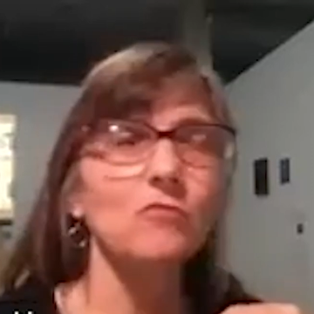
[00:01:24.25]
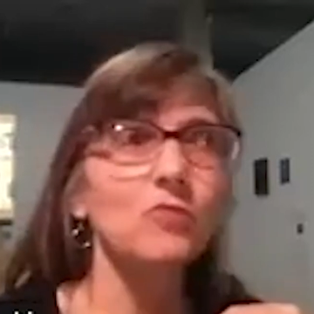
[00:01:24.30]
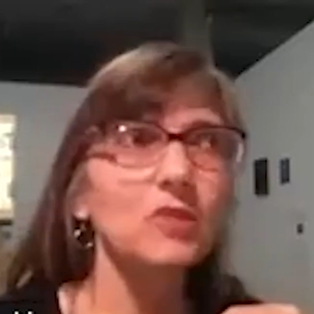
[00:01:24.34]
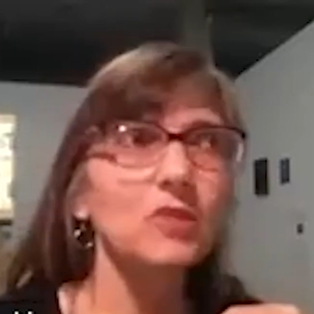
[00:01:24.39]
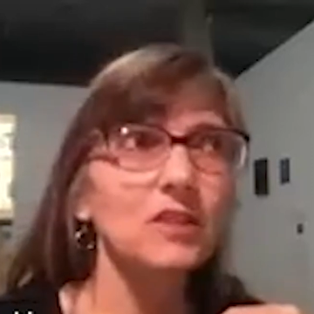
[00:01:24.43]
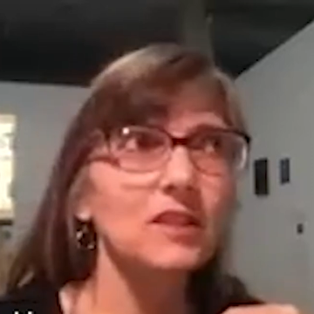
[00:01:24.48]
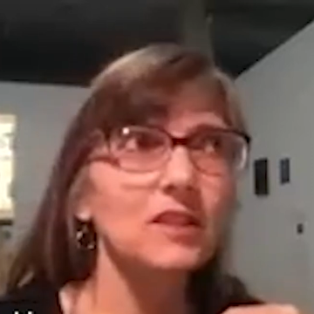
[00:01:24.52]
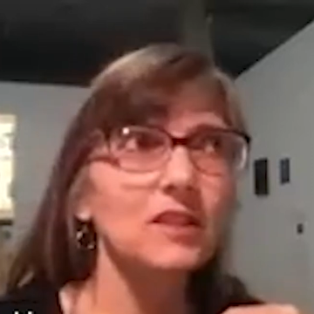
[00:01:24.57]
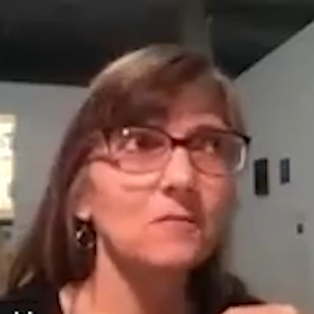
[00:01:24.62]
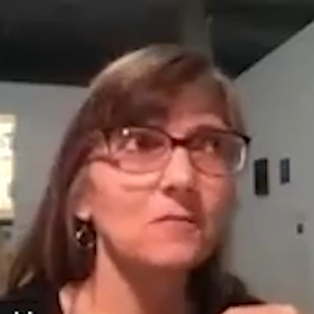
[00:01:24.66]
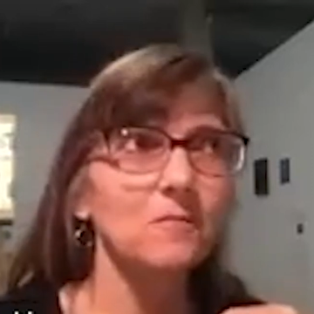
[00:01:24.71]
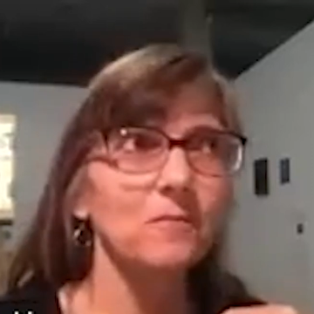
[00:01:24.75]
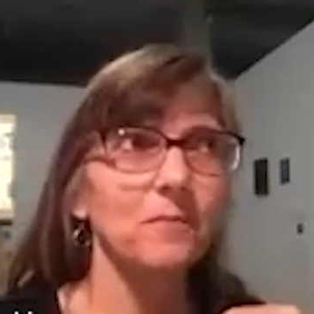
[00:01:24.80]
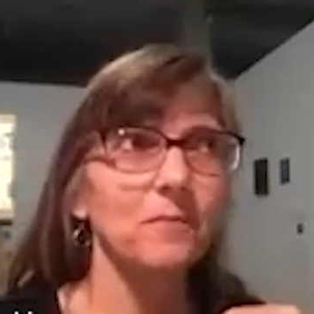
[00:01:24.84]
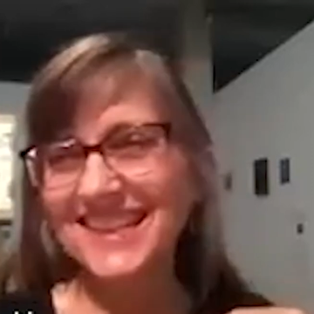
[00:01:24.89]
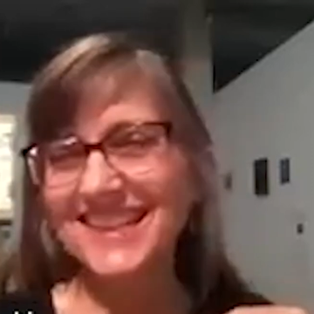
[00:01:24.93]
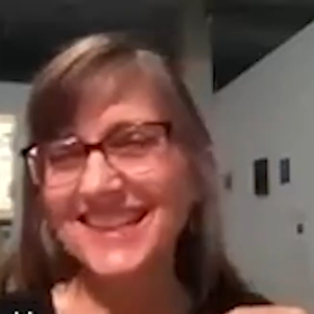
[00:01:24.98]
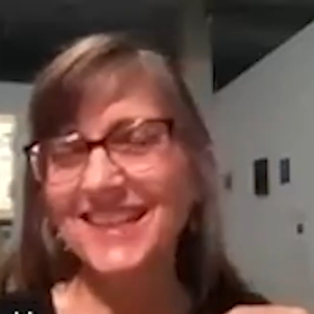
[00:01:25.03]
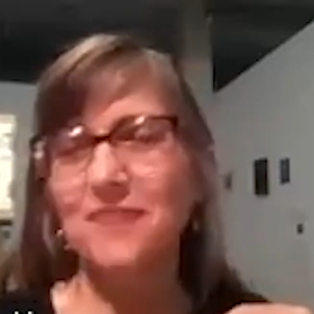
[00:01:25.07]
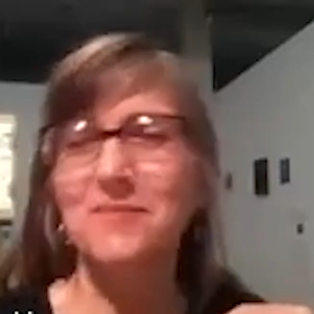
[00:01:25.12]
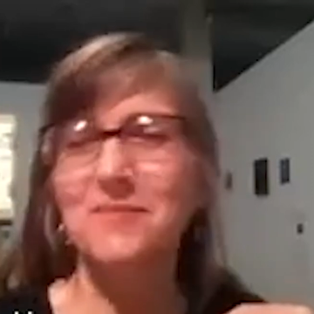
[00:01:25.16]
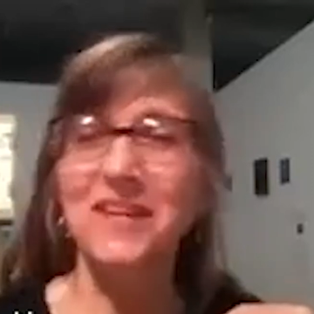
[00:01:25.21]

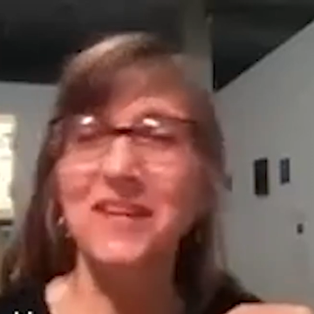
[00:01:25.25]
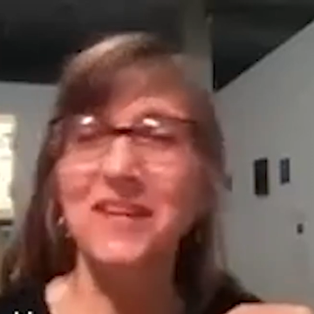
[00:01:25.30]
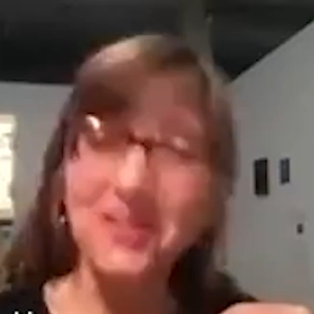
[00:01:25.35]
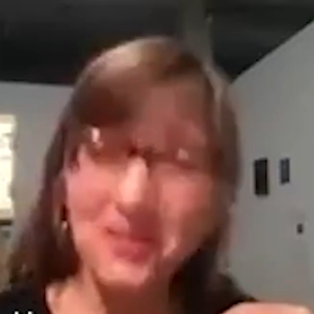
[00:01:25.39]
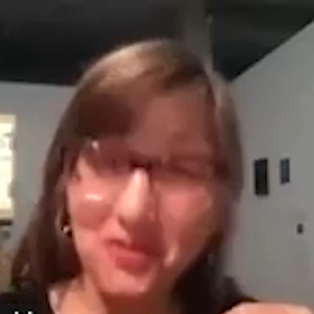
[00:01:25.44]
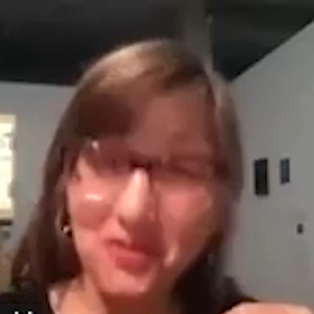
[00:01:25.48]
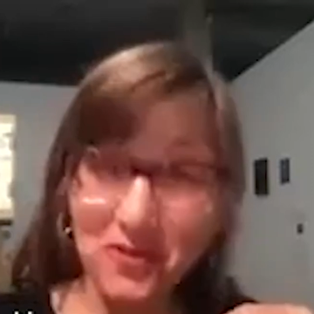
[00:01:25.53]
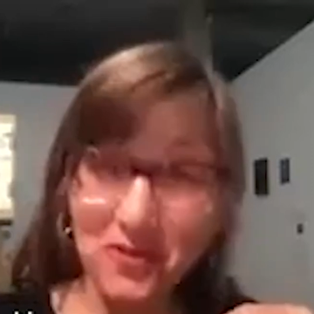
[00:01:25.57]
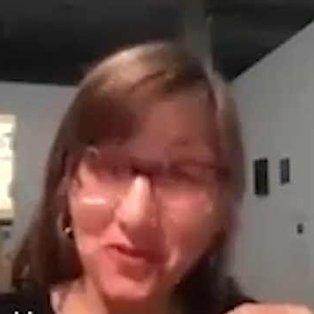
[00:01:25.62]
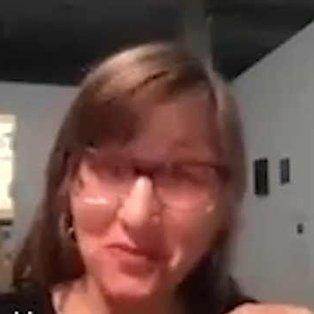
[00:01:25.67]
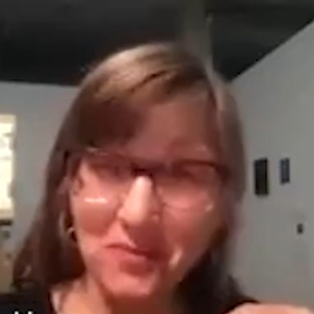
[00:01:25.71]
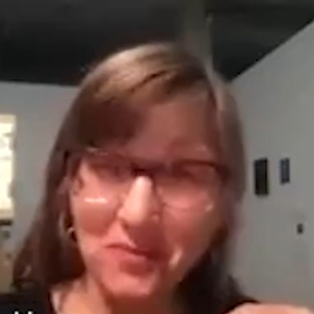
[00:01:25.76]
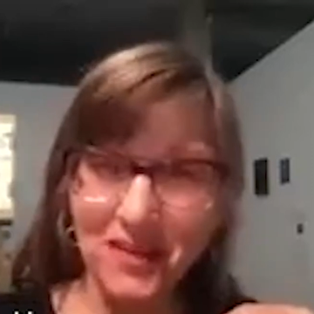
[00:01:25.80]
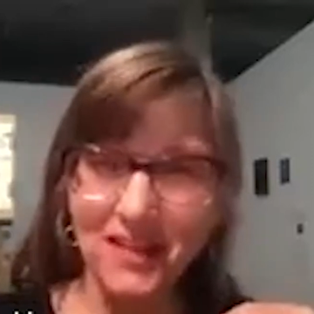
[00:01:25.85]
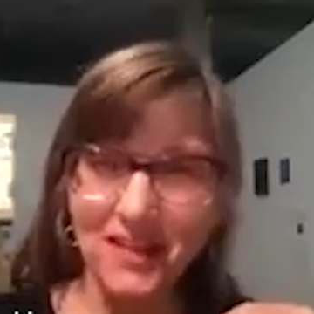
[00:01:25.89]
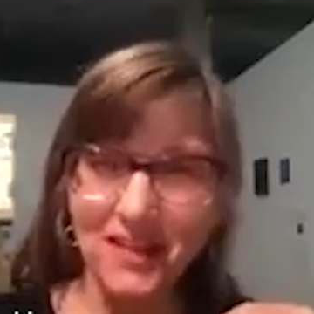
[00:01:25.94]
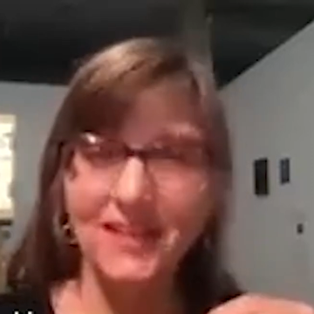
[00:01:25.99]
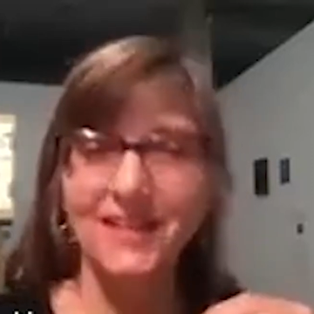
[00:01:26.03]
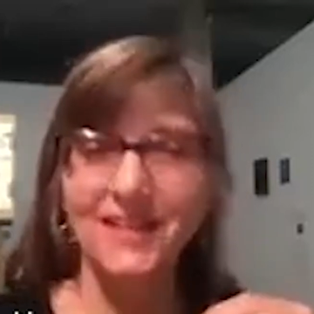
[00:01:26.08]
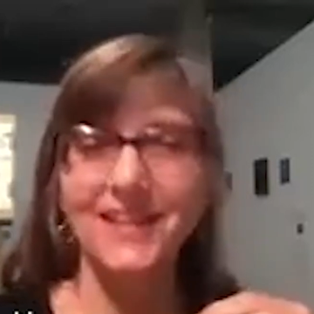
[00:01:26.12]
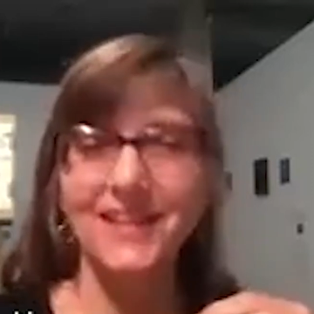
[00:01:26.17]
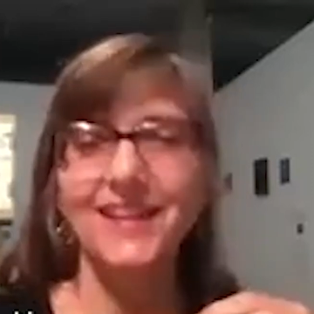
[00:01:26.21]
making an oil
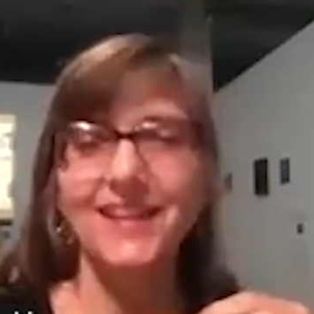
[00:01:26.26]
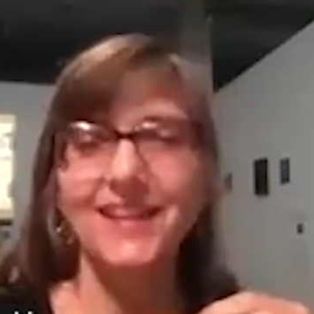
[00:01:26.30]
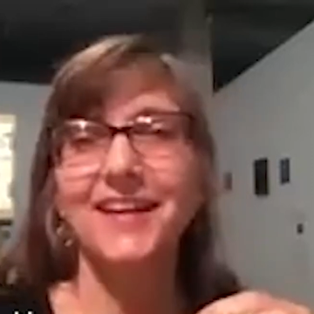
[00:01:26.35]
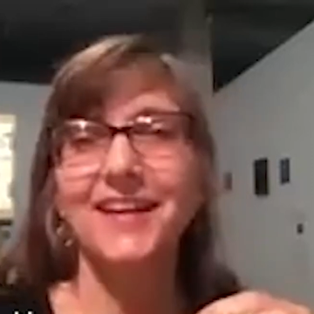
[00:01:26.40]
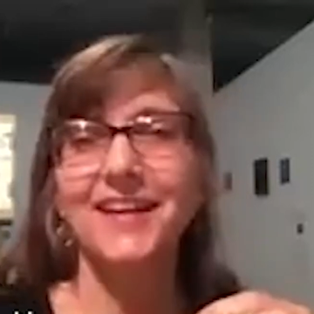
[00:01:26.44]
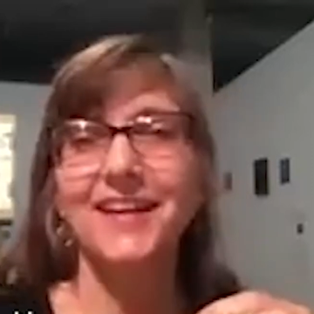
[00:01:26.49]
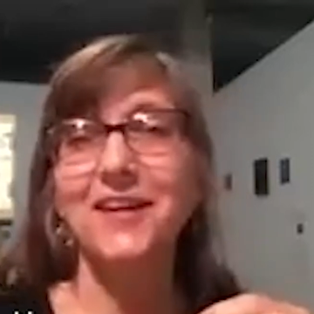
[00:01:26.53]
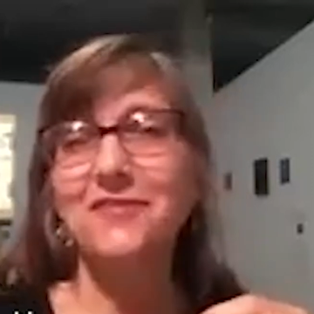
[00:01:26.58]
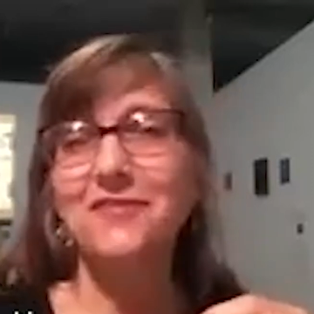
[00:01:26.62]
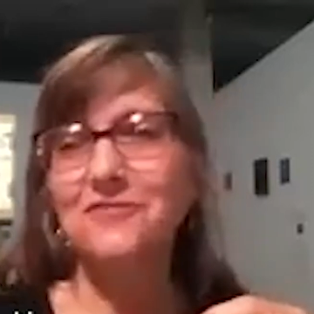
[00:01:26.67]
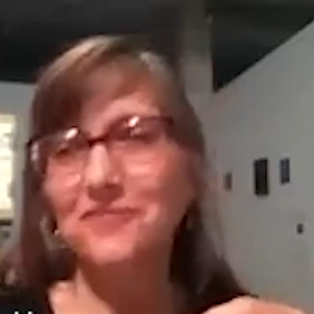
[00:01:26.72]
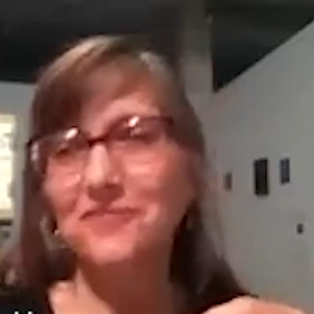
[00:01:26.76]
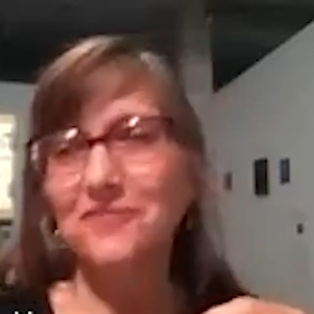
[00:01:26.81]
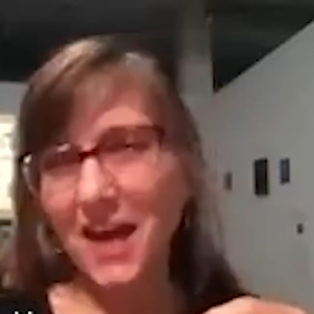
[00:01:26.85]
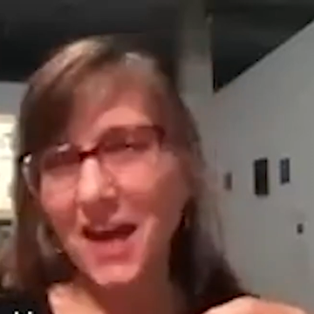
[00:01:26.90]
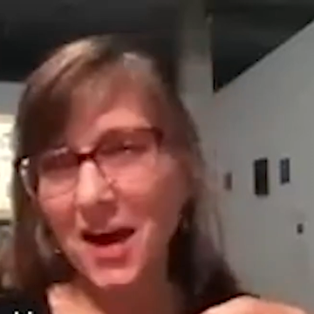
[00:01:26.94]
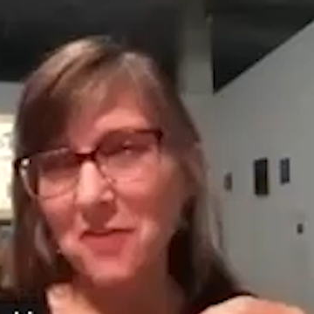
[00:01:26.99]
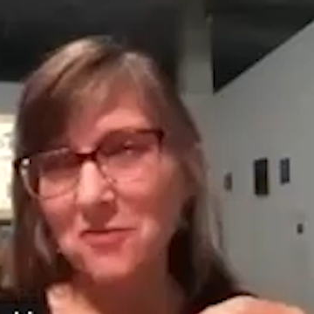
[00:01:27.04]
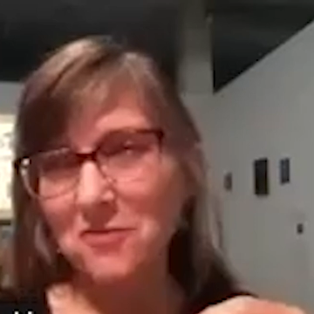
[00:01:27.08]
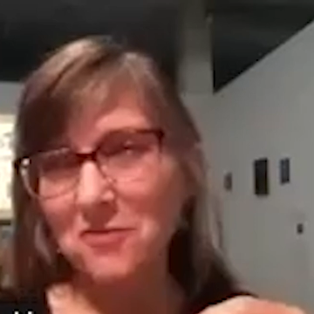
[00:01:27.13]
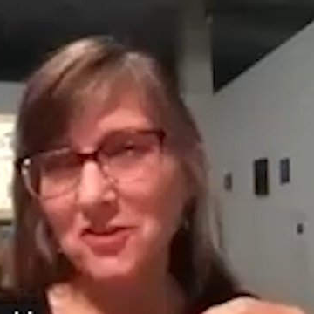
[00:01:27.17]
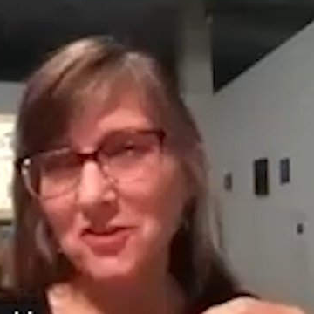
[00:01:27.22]
painting of
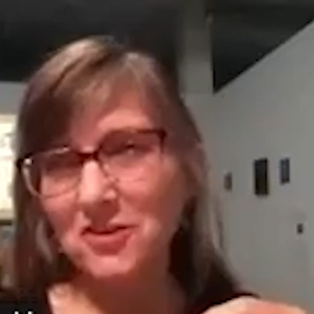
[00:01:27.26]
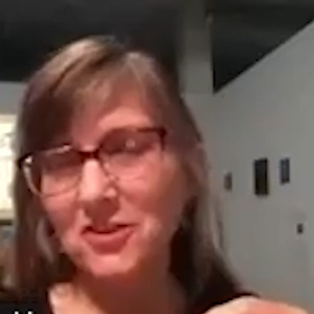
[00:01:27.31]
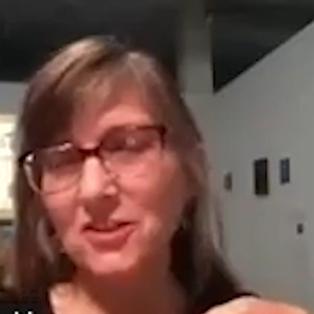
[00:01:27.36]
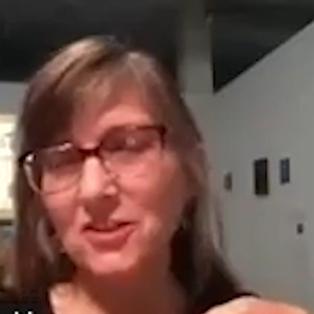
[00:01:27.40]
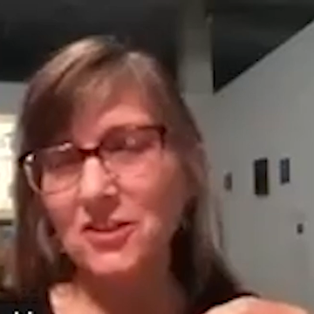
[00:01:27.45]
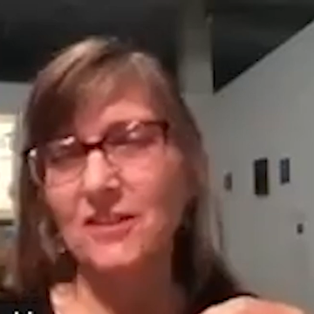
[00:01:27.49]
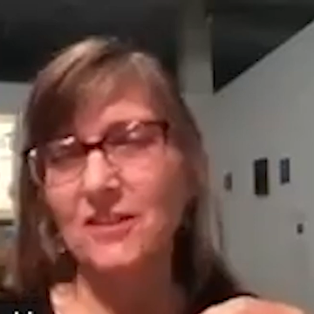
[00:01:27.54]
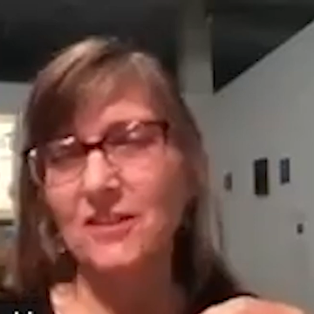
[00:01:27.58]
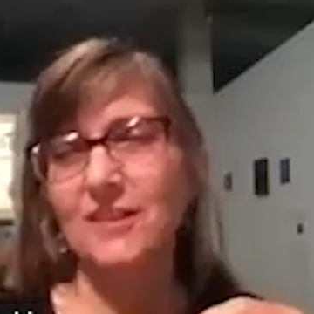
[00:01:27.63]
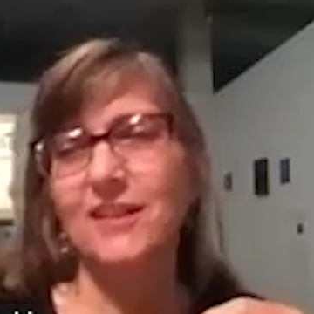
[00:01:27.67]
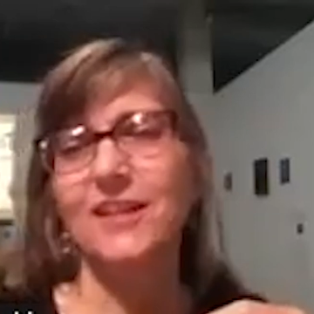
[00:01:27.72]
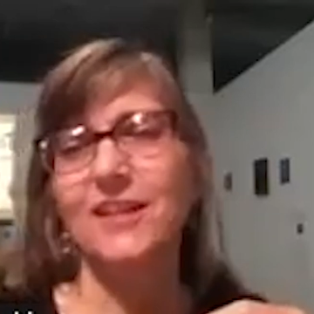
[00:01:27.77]
flowers.